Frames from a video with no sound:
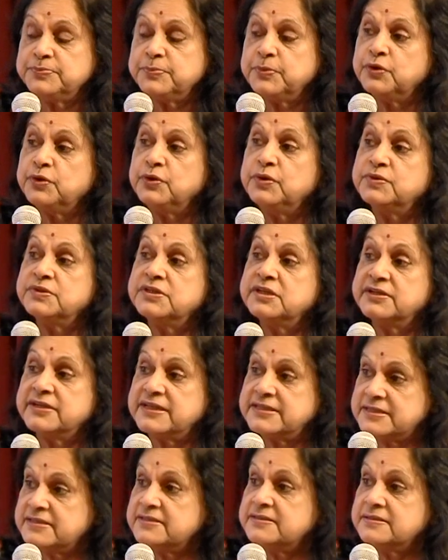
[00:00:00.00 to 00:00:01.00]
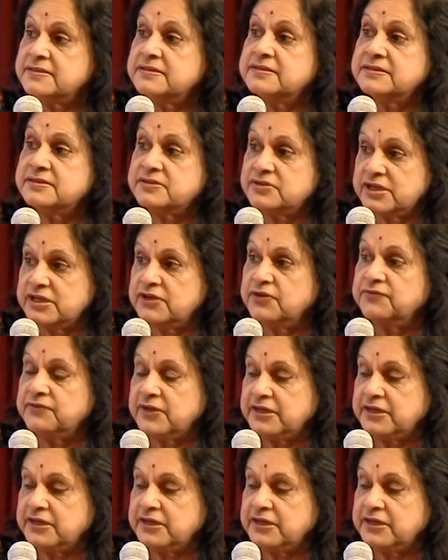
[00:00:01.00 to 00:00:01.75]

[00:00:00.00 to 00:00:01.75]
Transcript: produce a resistant strain of